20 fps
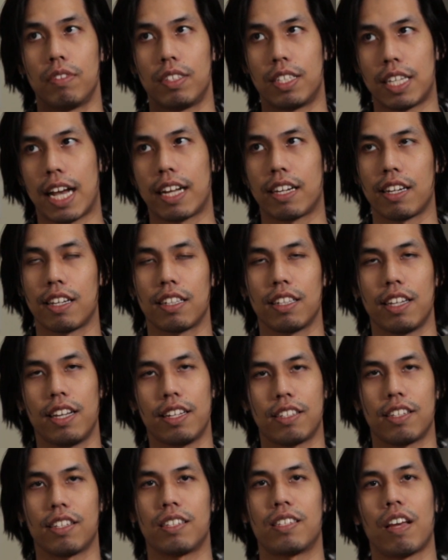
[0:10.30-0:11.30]
Technically,
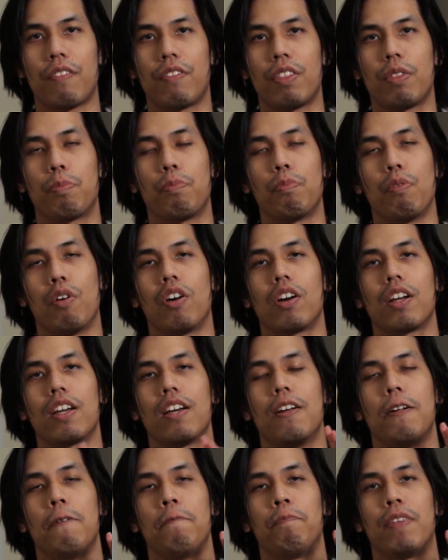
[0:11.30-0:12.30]
it's the seventh book
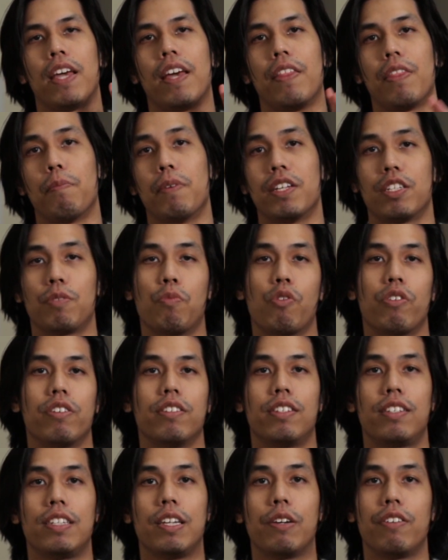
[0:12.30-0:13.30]
in the
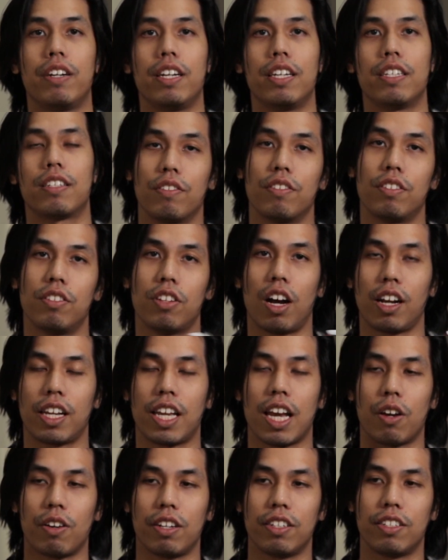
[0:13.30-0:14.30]
Mistborn series, not
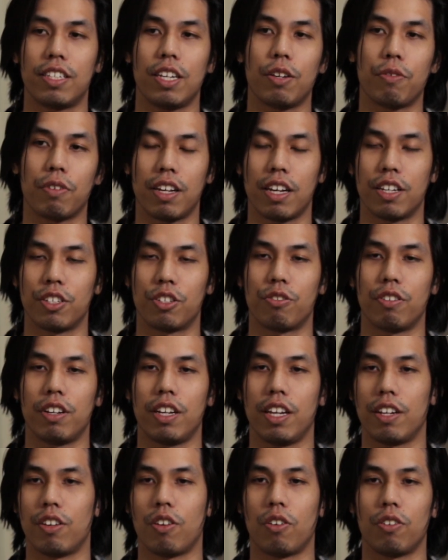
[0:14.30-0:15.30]
counting Secret
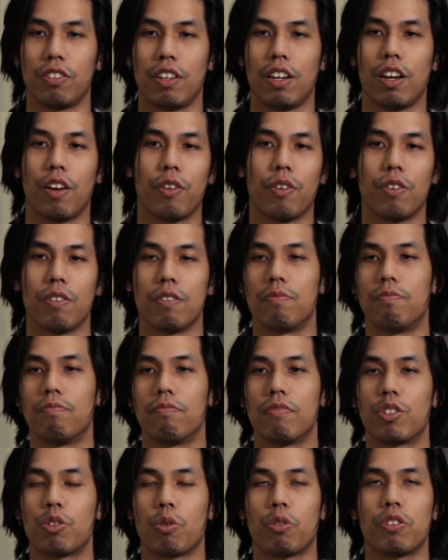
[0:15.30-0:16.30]
History and all the other
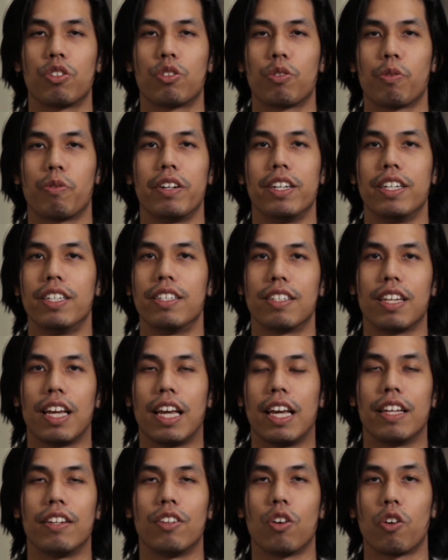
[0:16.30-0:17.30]
short stories
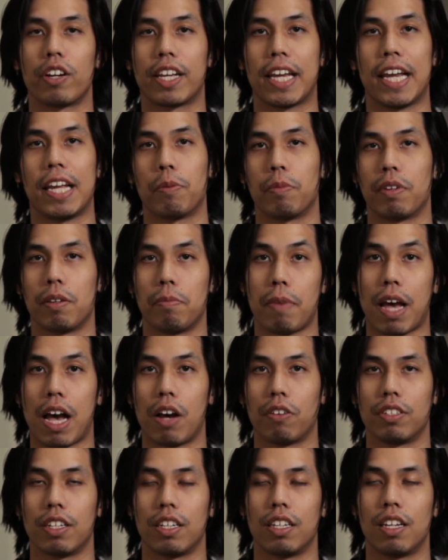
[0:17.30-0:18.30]
in Arcanum and
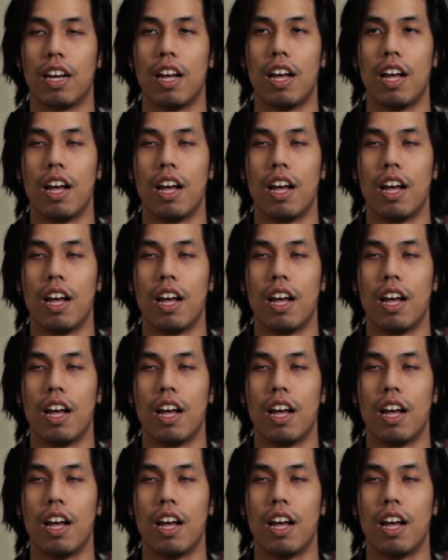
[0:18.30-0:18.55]
Bounded.